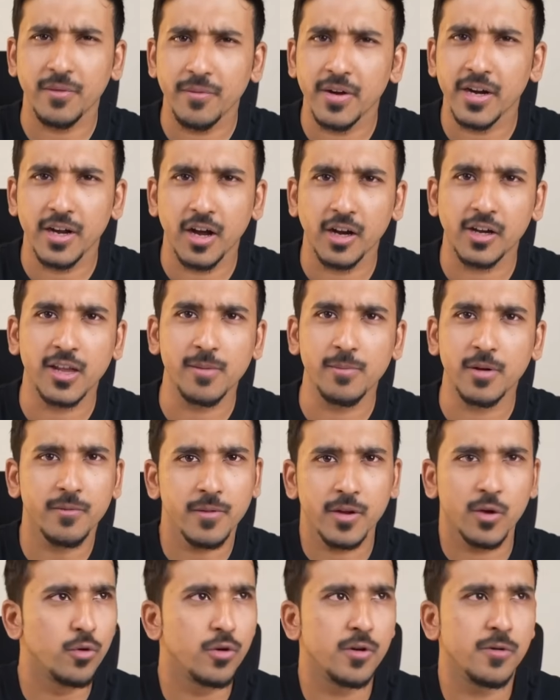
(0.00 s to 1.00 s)
And when we dug deeper,
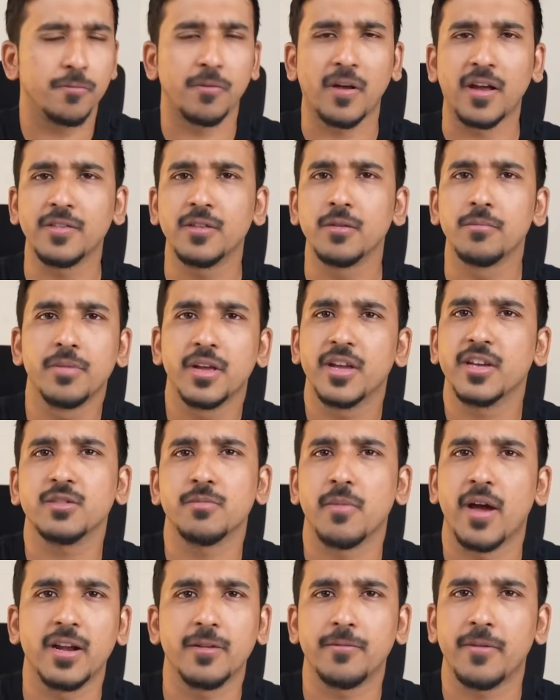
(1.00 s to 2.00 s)
we couldn't find the
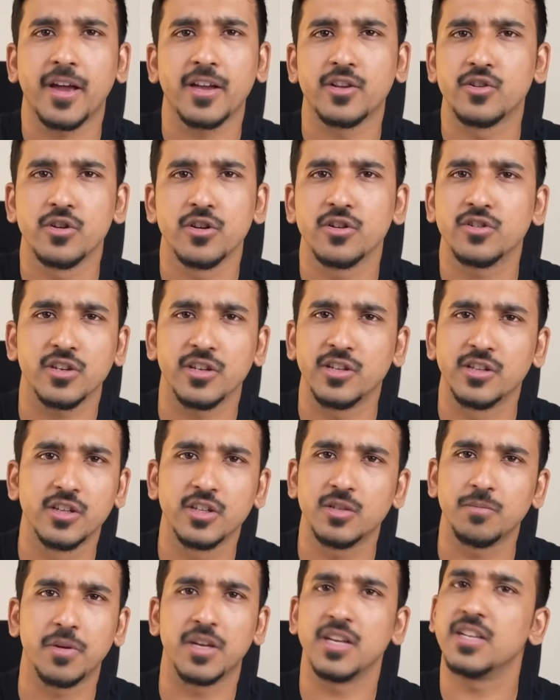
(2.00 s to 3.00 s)
biggest manufacturers in
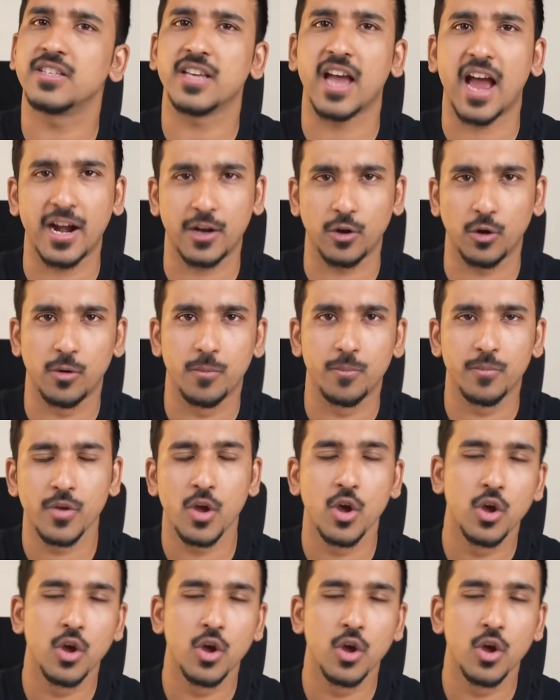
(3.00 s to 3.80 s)
this space at all.